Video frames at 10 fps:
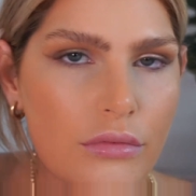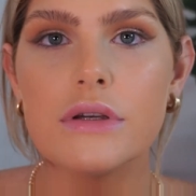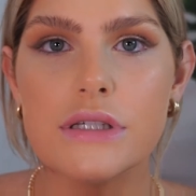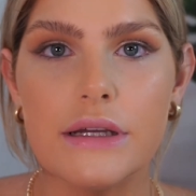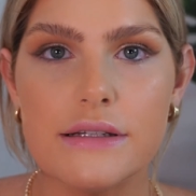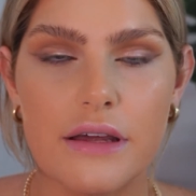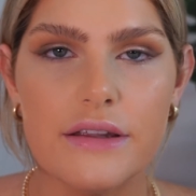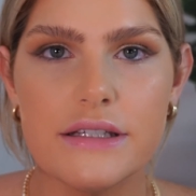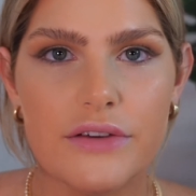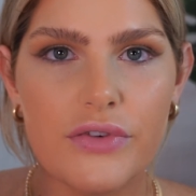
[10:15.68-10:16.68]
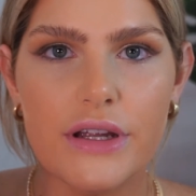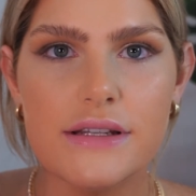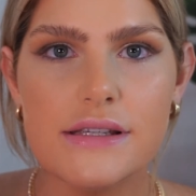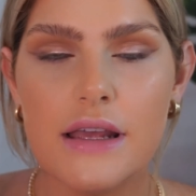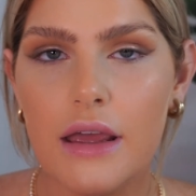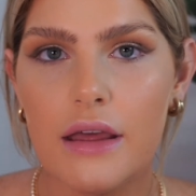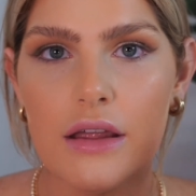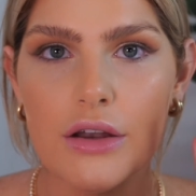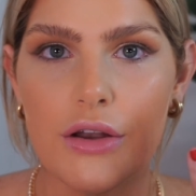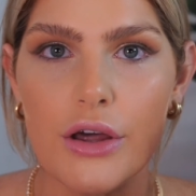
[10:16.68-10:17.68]
So you can tell the difference.
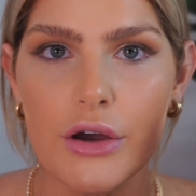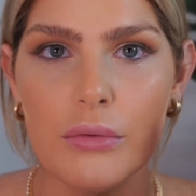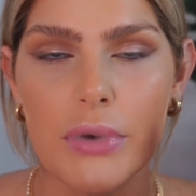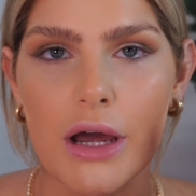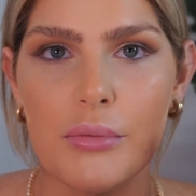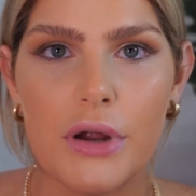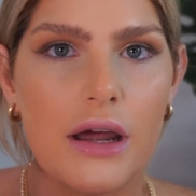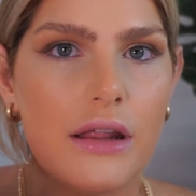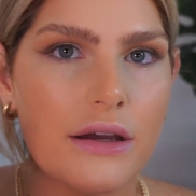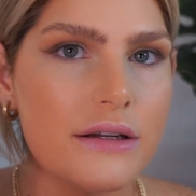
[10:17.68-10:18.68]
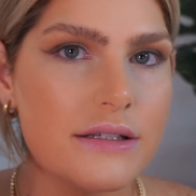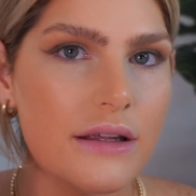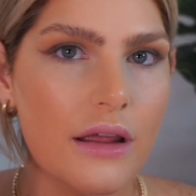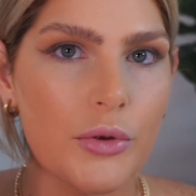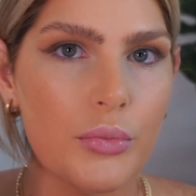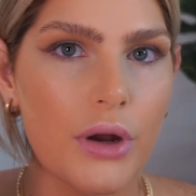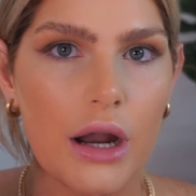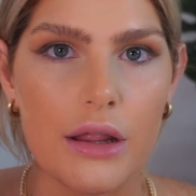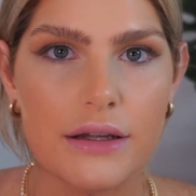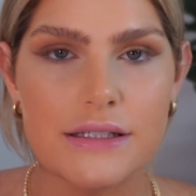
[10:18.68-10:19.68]
No brow product
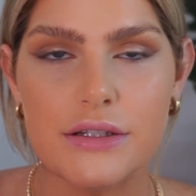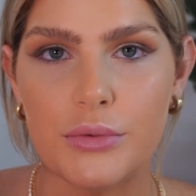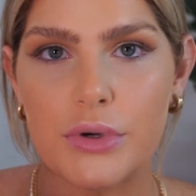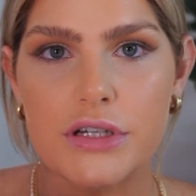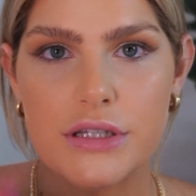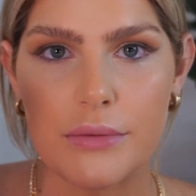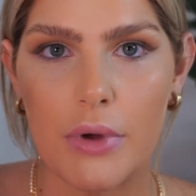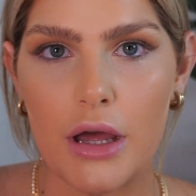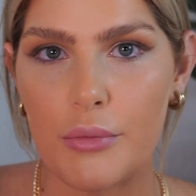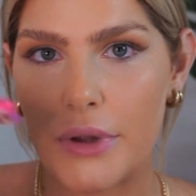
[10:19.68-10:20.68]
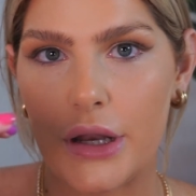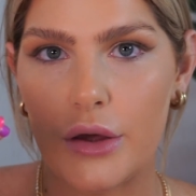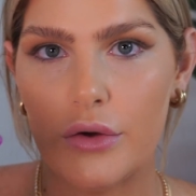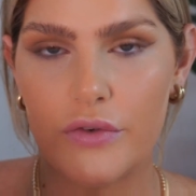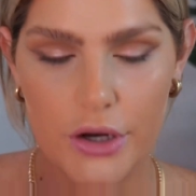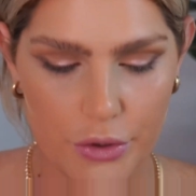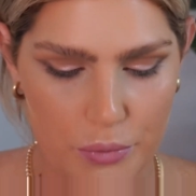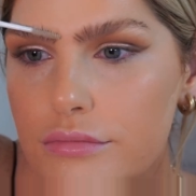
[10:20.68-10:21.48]
to push them up and over.